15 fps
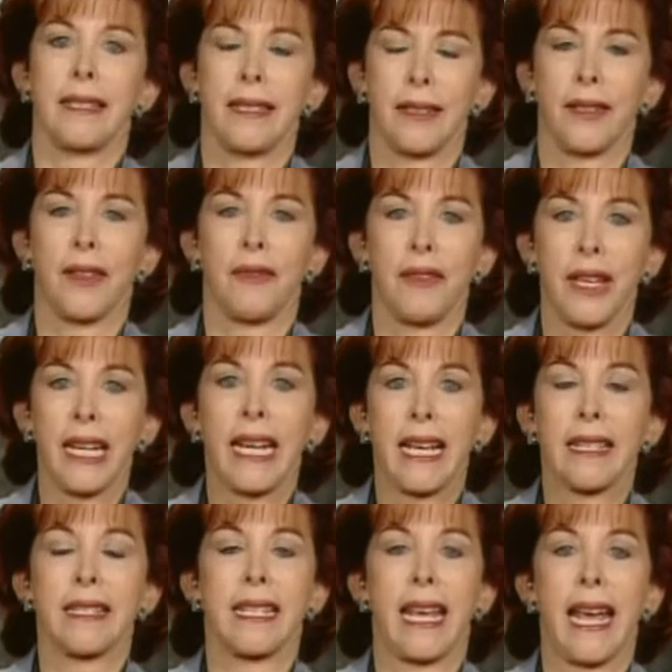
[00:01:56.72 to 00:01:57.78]
Still, the Fed
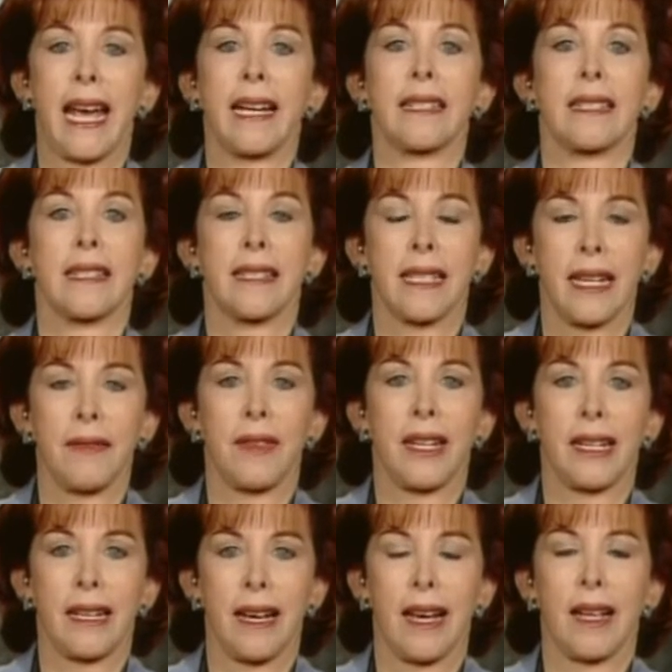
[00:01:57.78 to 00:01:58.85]
has to act to save the
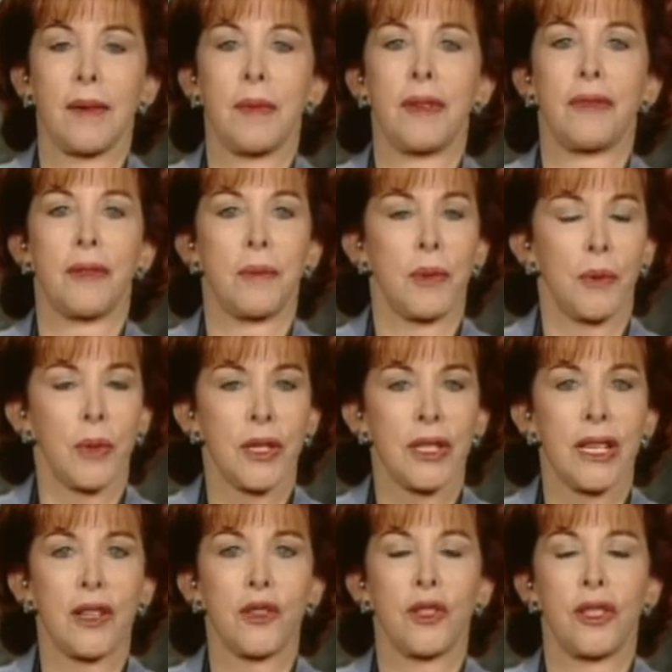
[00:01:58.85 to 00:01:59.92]
economy from a
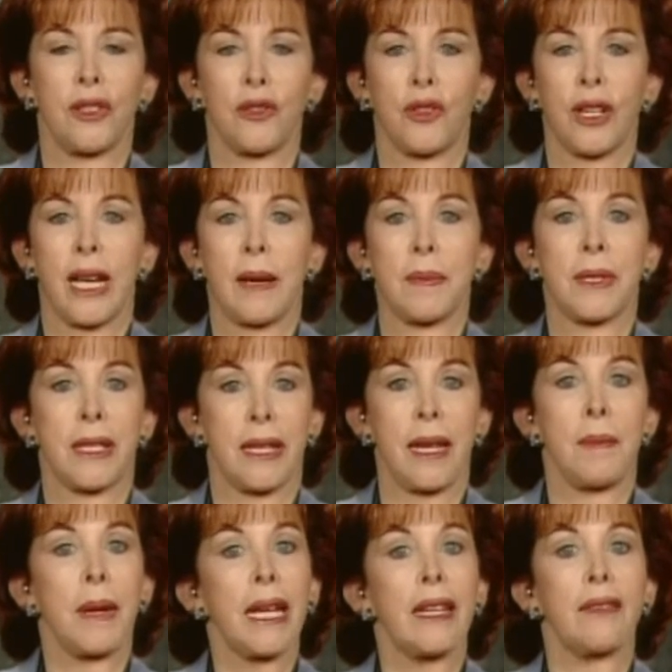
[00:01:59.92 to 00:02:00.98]
recession and jobs, and
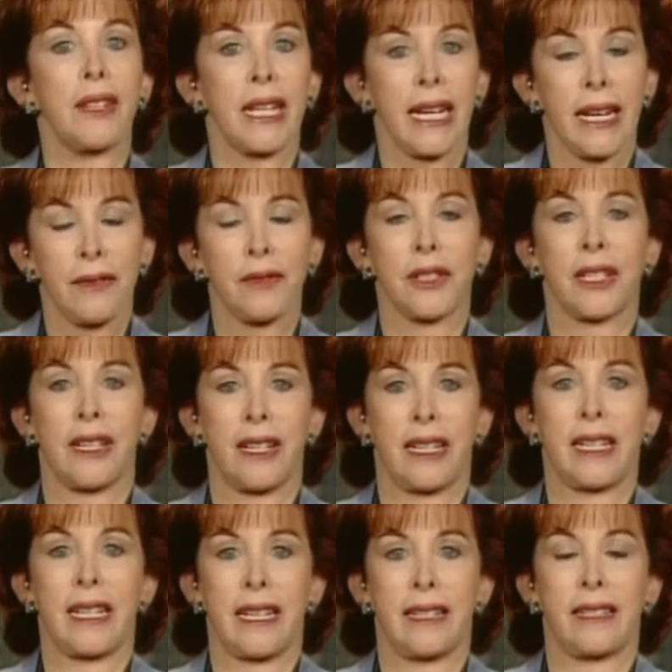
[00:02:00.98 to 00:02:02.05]
they may even have to cut
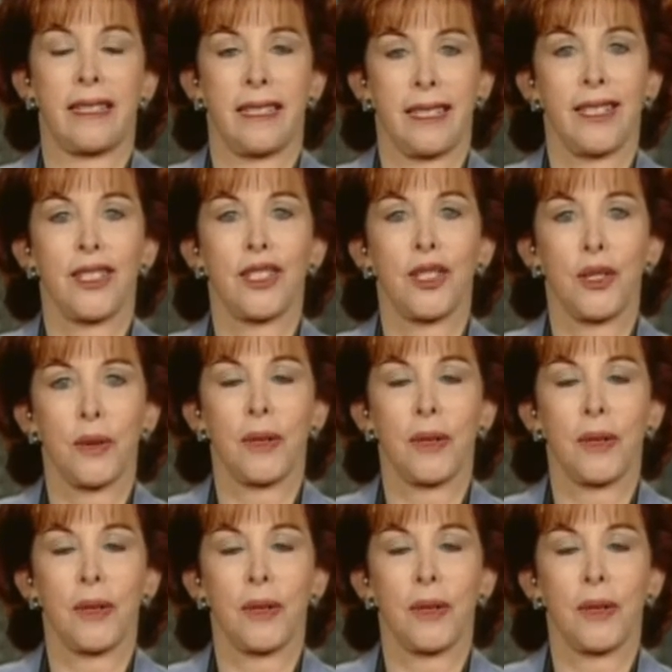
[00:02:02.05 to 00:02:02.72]
again to